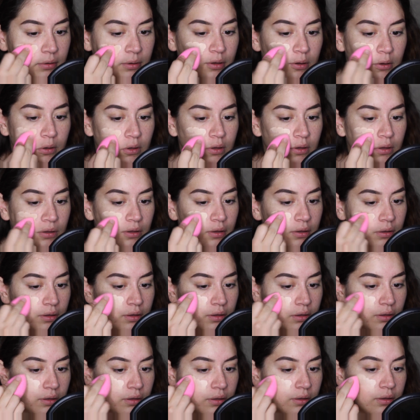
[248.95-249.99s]
The texture
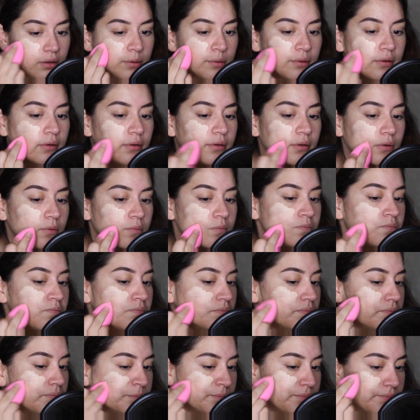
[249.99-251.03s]
of this foundation
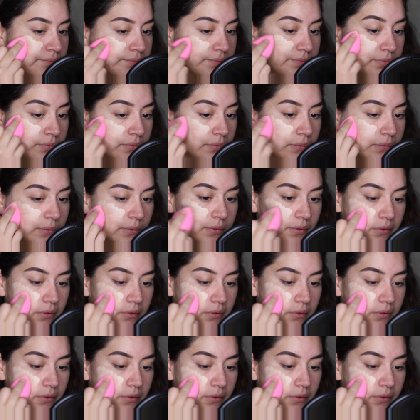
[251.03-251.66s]
is,